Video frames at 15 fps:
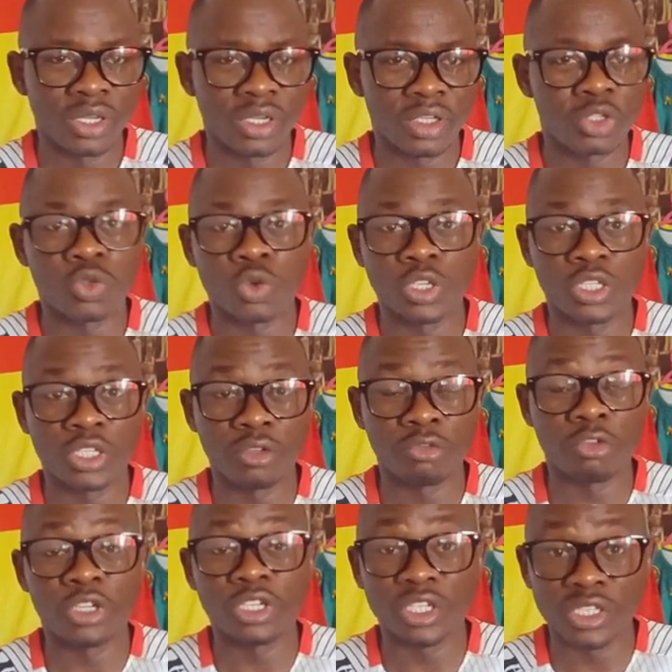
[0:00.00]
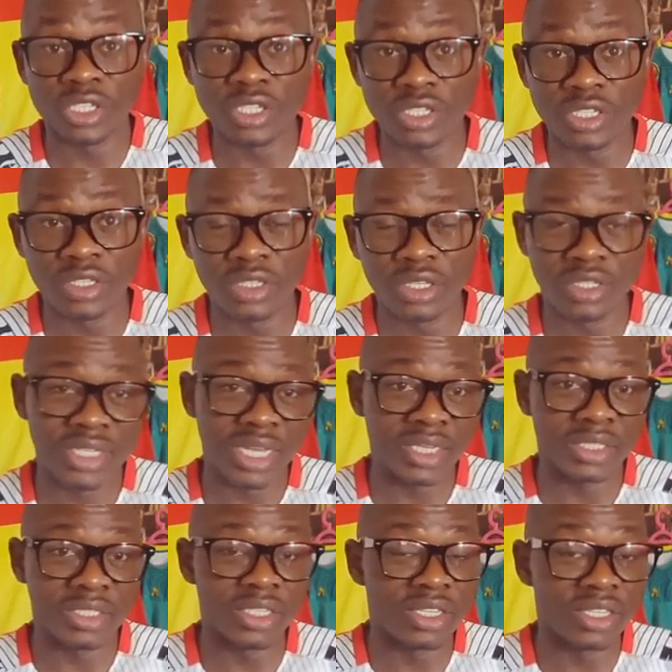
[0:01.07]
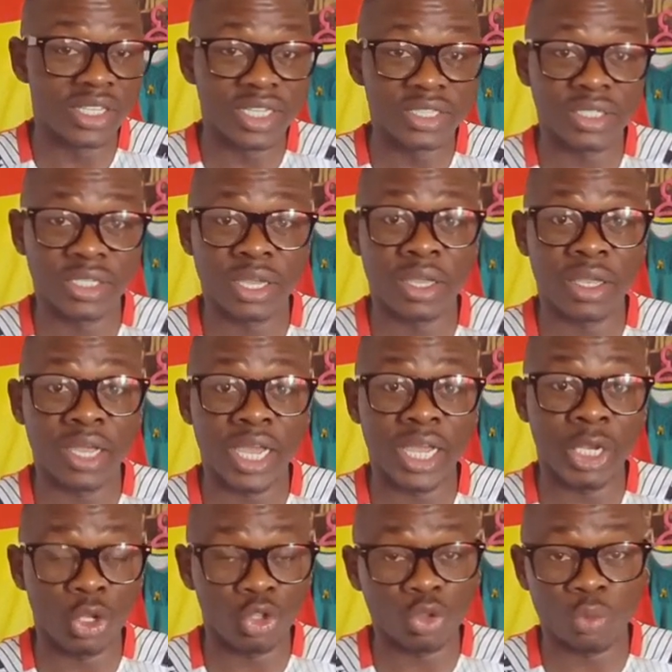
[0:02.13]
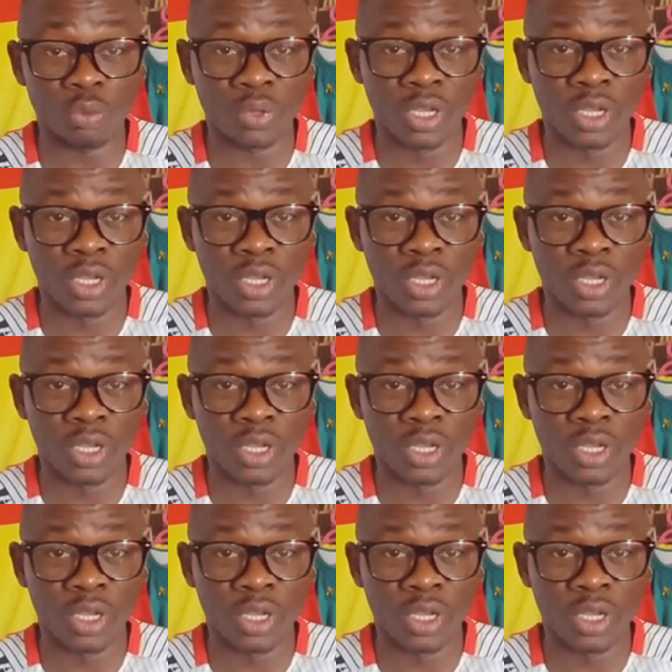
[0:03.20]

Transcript: situation for this season that he didn't get a lot of